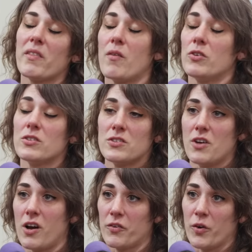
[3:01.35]
levels to
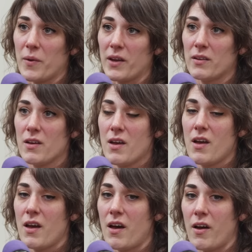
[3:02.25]
dog grooming.
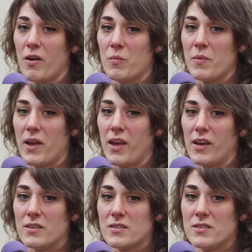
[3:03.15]

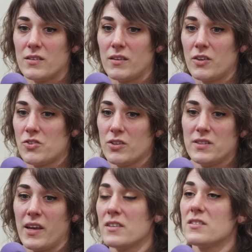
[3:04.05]
And it just
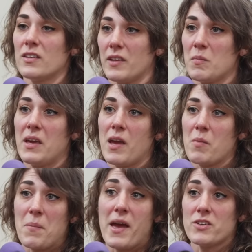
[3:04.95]
instantly became my
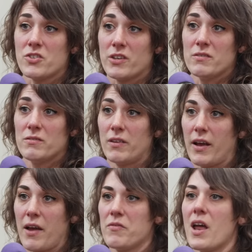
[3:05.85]
passion. Like,
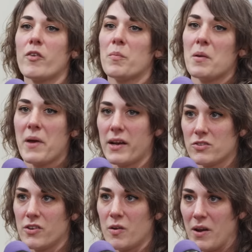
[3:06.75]
I've never been
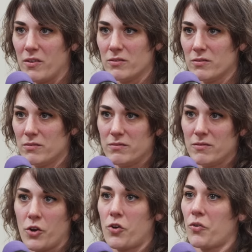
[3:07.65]
passionate about
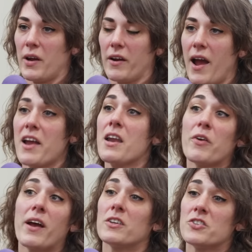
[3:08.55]
a career. I never
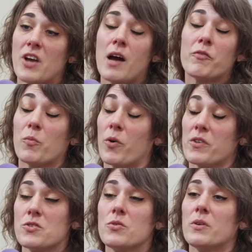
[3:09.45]
held a job for more
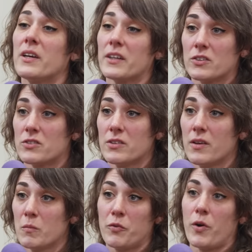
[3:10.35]
than 2 years
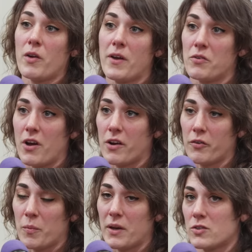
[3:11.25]
before I found dog
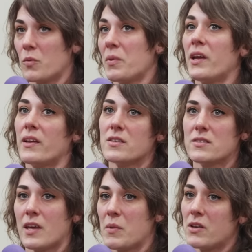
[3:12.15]
grooming. So being in the
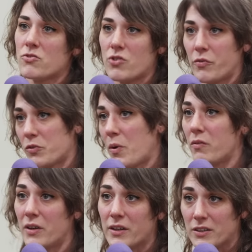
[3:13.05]
same industry for 12
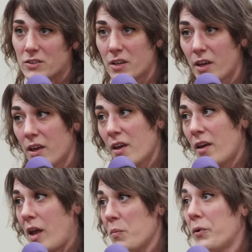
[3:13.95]
years
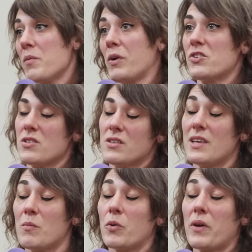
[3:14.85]
and pretty much in the
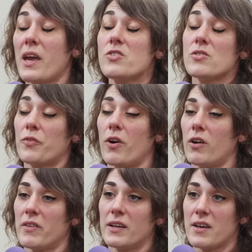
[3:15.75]
same location for all
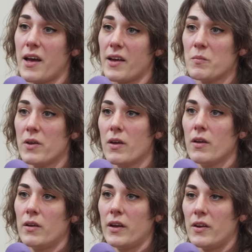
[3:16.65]
of that time,
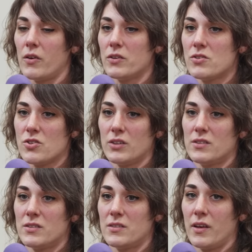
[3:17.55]
you know, it's
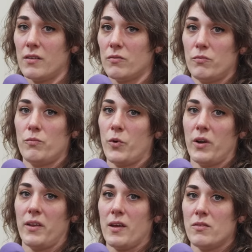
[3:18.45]
just, it
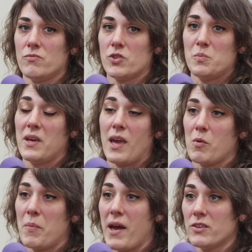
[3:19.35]
really just became a
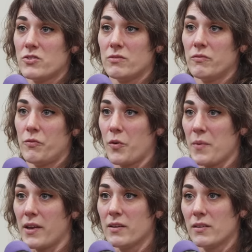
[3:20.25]
passion for
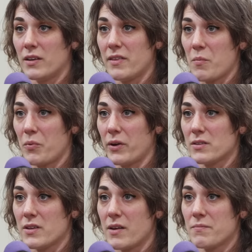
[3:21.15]
me at that point in
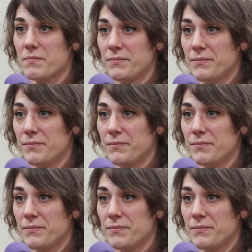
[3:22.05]
time.